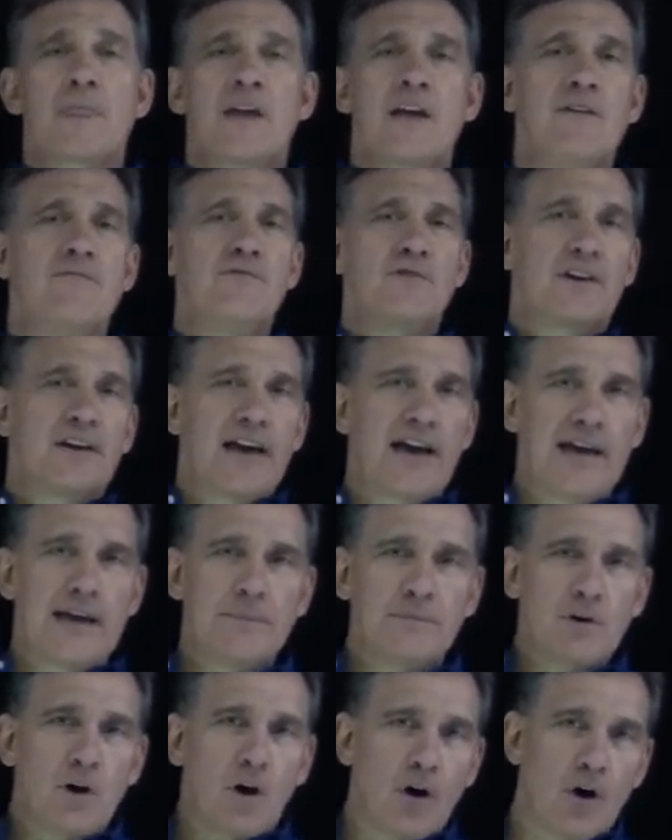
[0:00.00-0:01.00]
If you
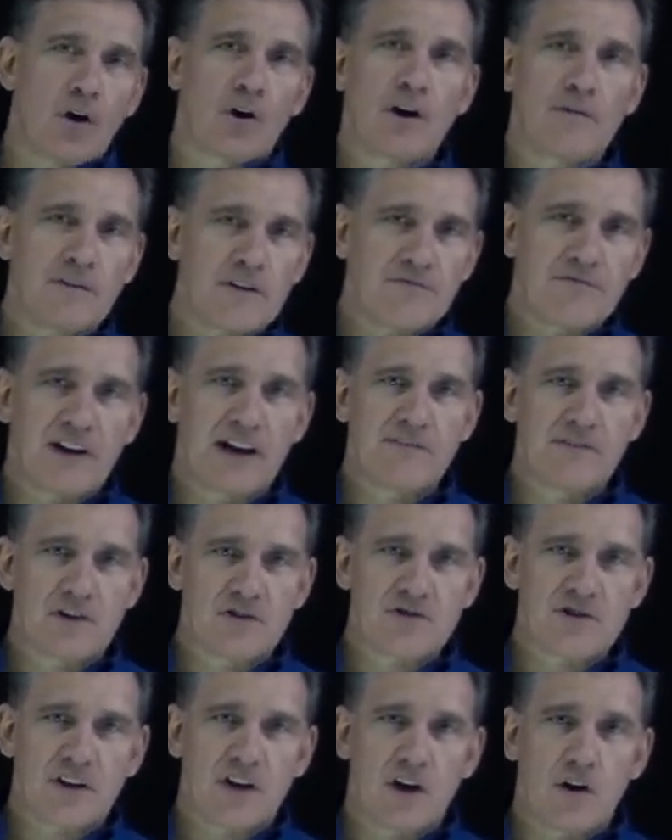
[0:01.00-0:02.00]
came to all of it 5
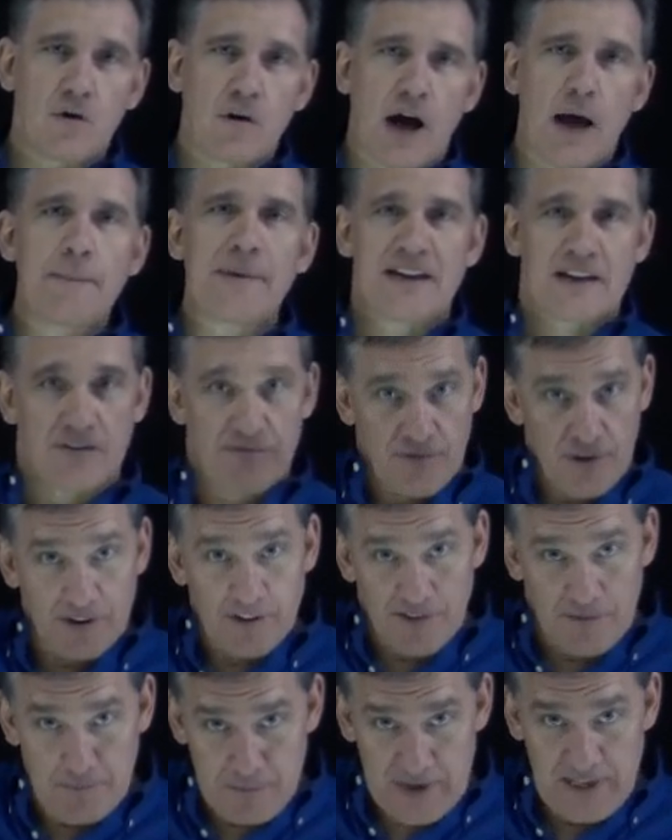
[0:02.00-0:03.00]
years ago, I mean in front
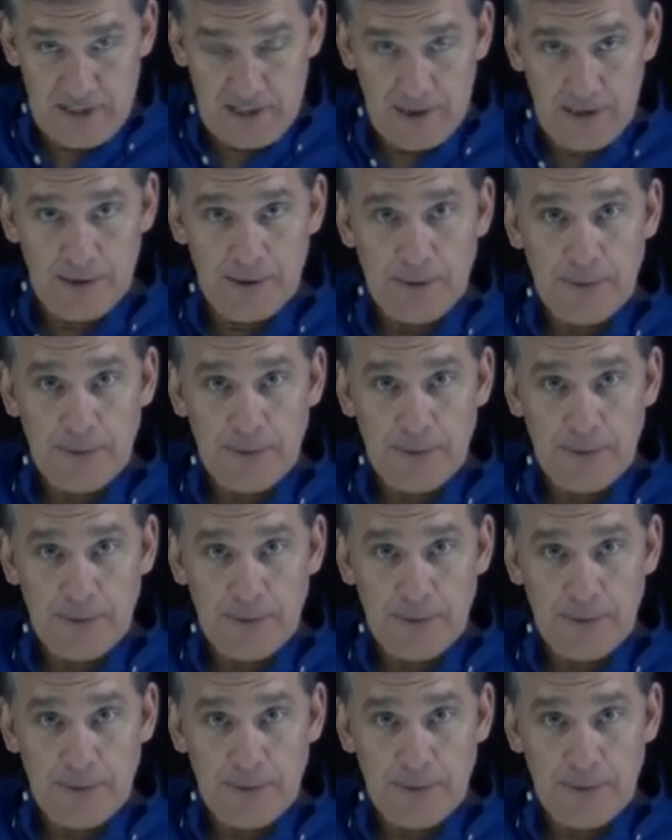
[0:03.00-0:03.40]
of me,